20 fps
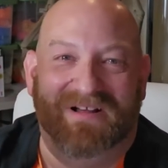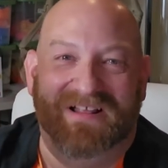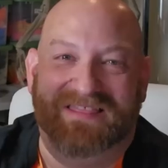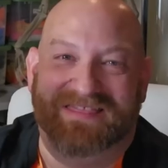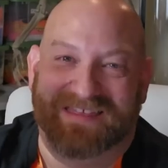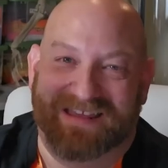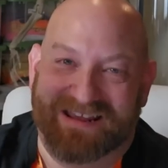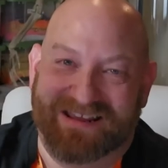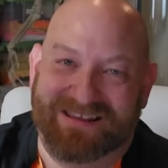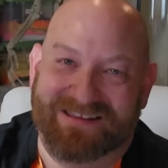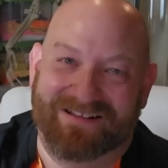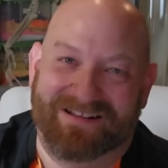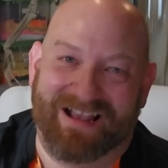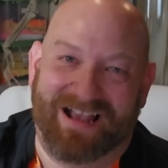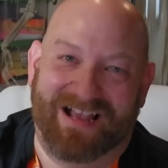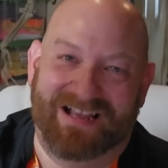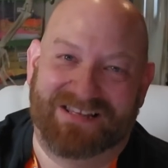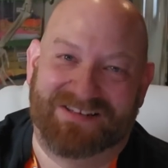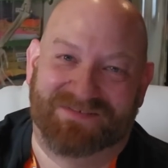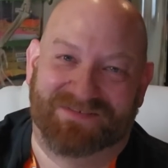but thank you
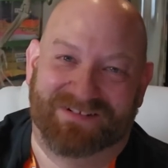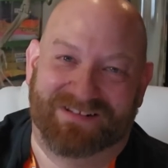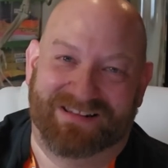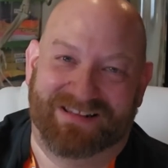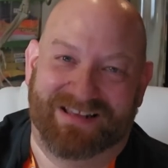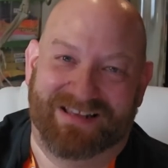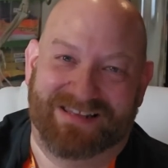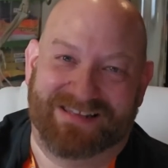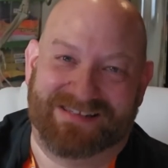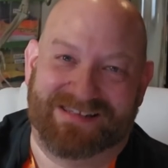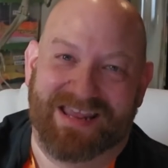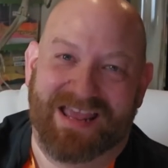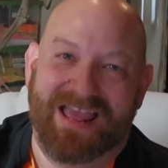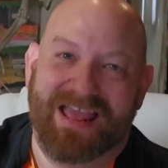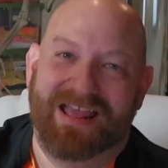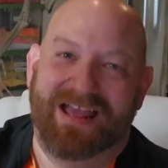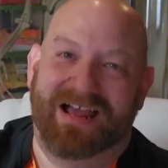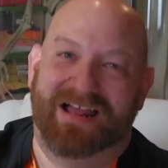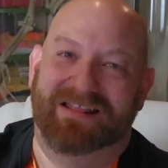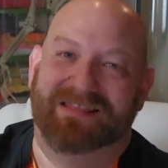guys for this.
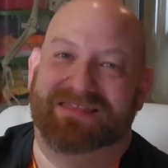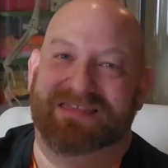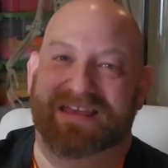And